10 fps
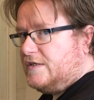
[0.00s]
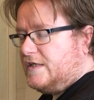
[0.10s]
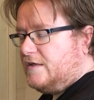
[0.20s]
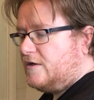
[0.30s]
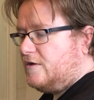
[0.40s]

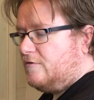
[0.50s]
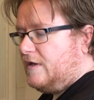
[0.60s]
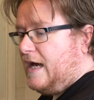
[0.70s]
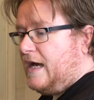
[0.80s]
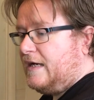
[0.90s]
Stealer
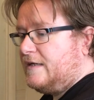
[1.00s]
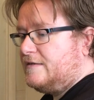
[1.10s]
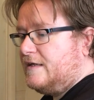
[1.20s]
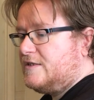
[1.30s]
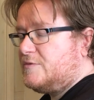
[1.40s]
Cult,
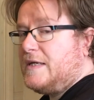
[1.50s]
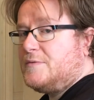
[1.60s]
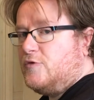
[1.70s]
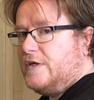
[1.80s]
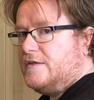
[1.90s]
and
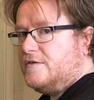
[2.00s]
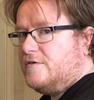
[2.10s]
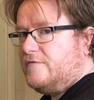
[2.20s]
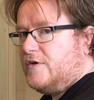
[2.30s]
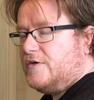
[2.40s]
Space Marines
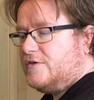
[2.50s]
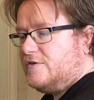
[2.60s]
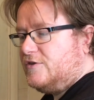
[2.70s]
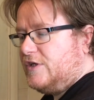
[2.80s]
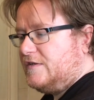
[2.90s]

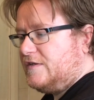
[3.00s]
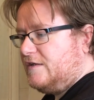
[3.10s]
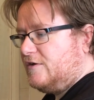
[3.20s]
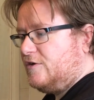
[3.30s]
versus Gene Stealer